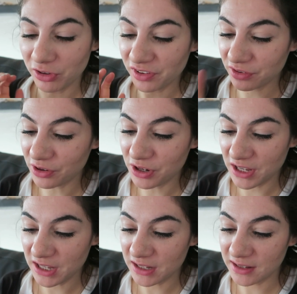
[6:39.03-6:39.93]
just
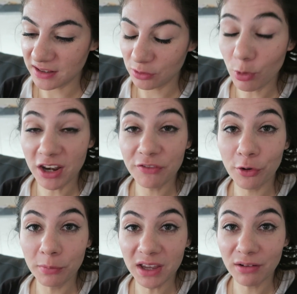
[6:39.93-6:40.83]
gonna eat this
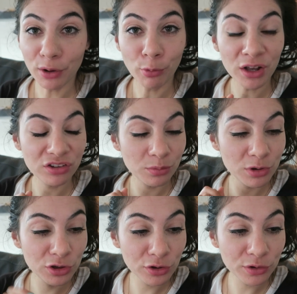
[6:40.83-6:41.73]
wonderful meal and watch
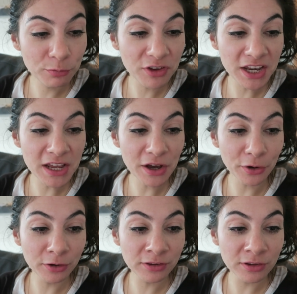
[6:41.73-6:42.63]
some YouTube
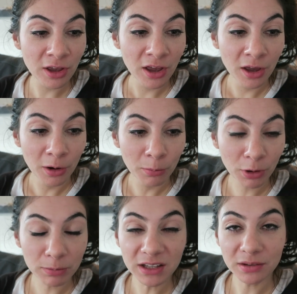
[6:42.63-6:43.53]
videos.
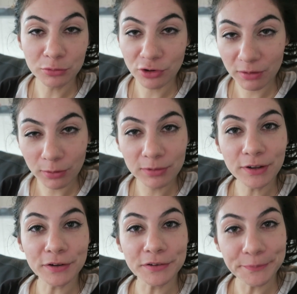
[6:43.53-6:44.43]
Probably some travel
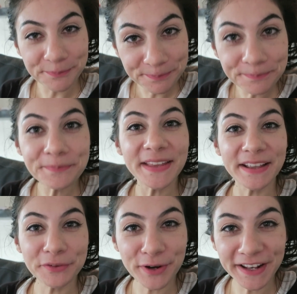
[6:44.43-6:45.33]
vlogs.
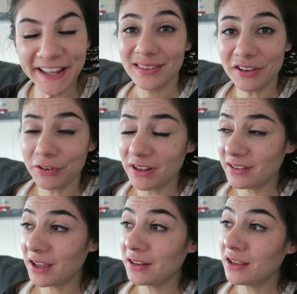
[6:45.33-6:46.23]
That's right. Stefan
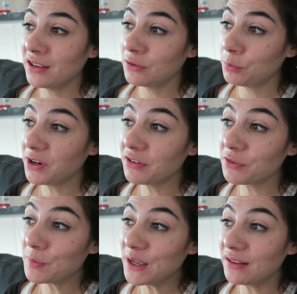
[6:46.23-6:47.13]
is at his
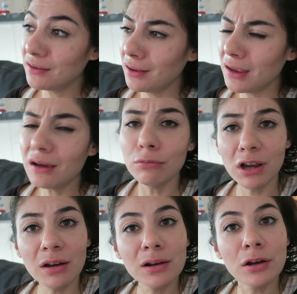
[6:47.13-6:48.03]
parents' place and yeah,
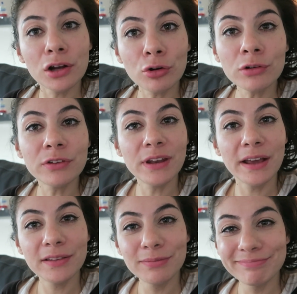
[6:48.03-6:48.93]
we're on our own tonight.